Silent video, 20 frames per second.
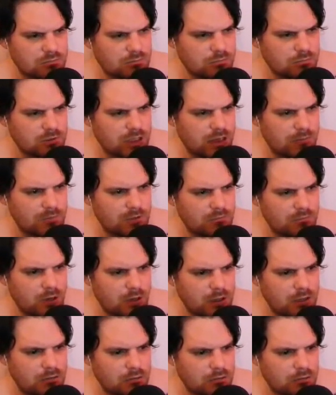Would that be
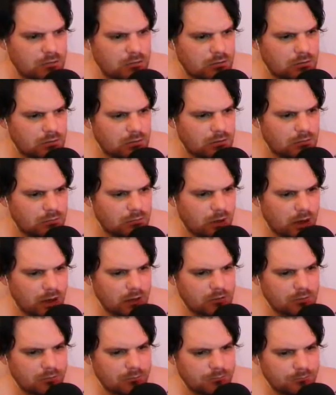right? Right.